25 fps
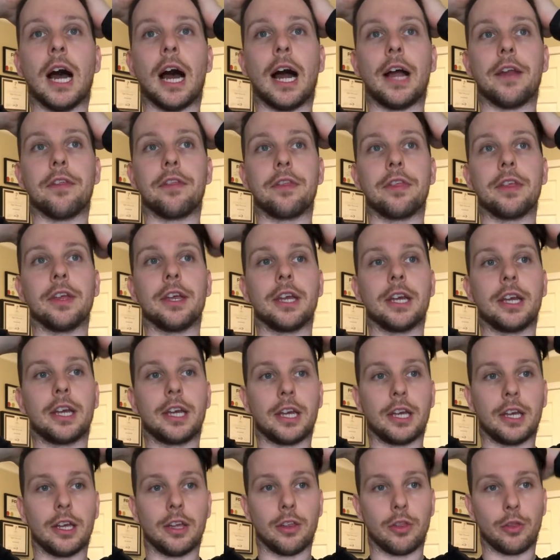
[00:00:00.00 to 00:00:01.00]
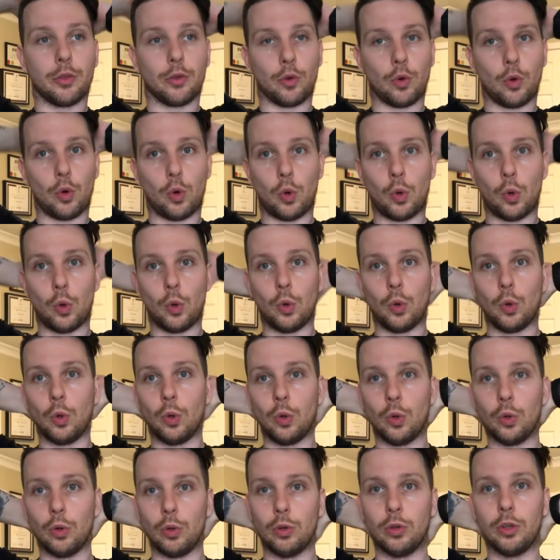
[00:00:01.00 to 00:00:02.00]
think the
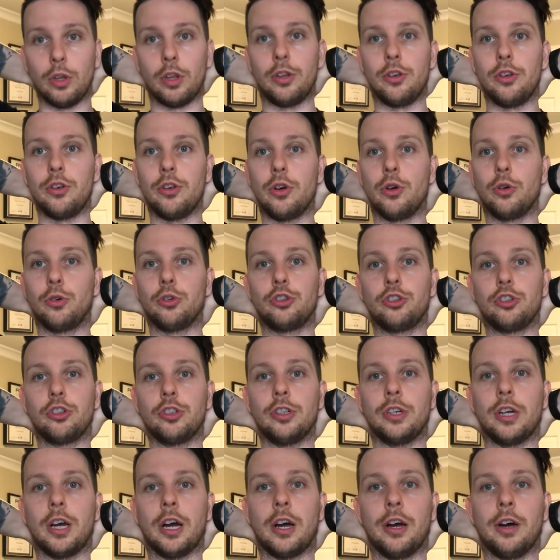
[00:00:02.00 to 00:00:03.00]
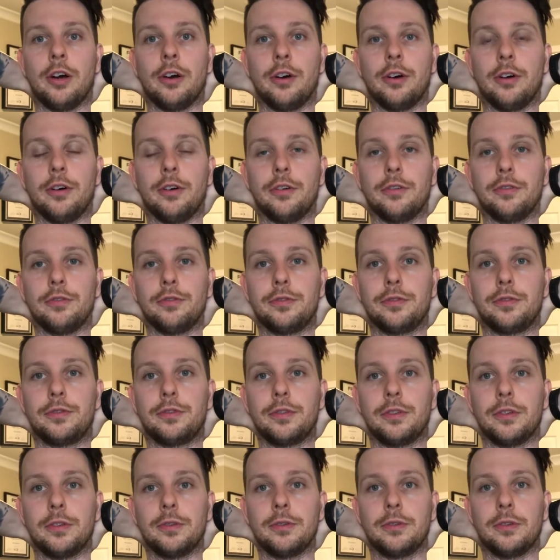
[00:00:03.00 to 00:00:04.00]
whole notion of
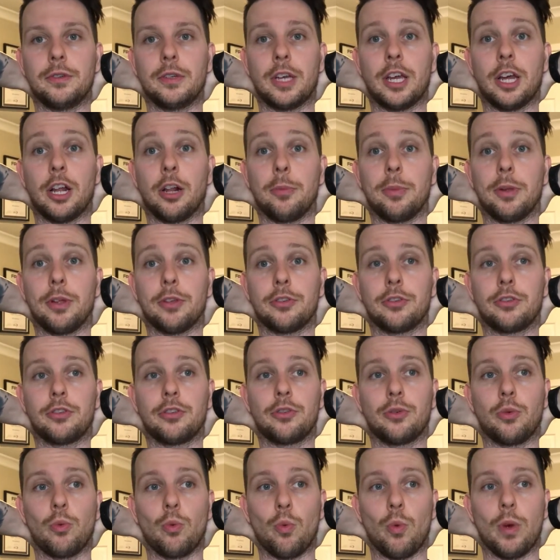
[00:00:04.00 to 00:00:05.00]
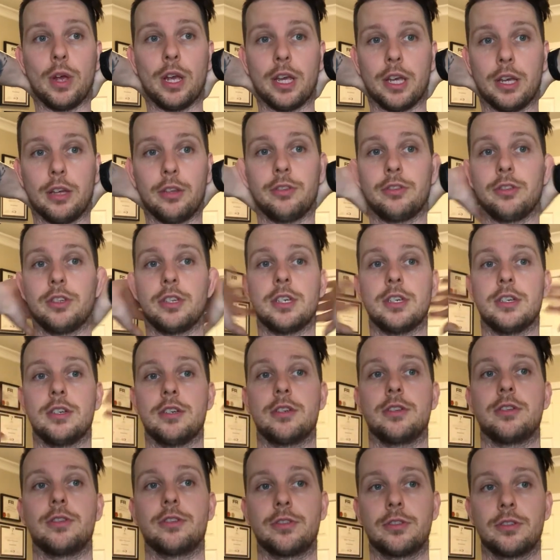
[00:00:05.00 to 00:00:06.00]
kettlebell swings
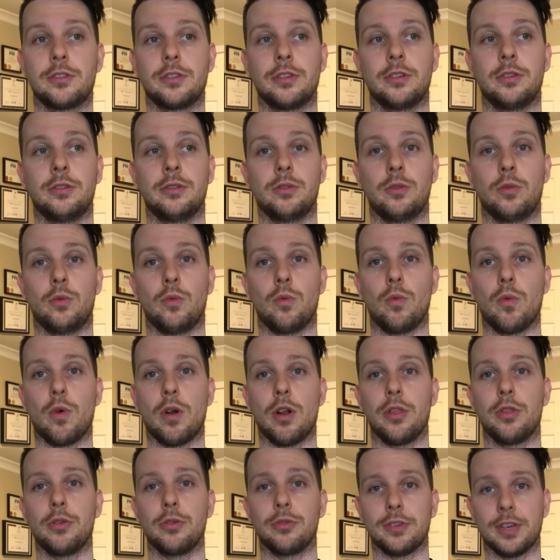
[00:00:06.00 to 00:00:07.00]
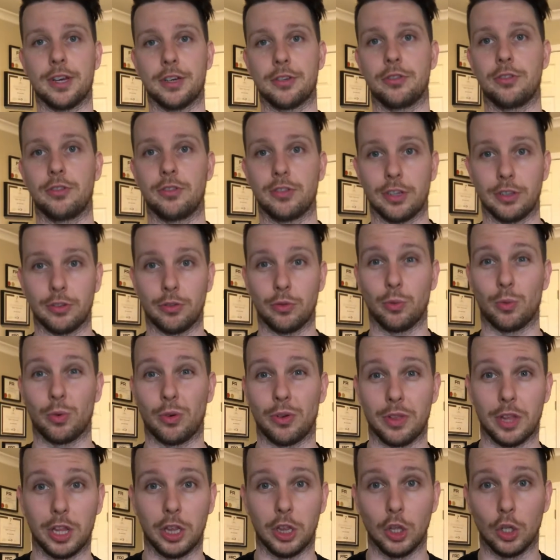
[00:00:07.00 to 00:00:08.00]
is one of those exercises where
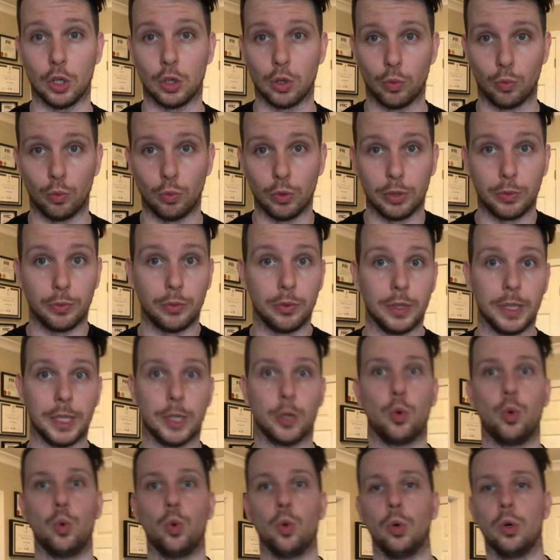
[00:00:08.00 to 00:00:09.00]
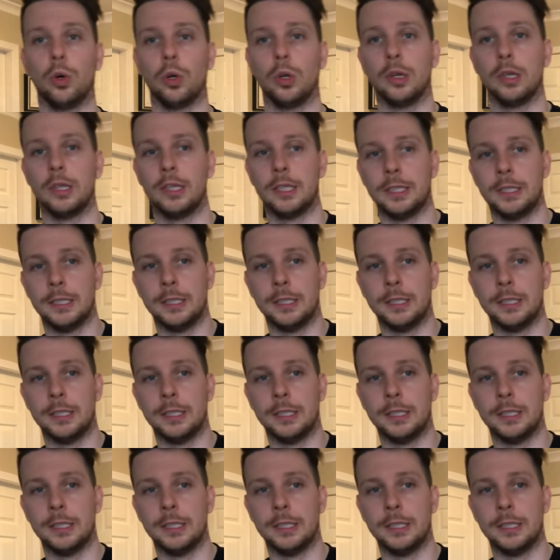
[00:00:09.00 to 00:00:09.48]
they look really, really cool.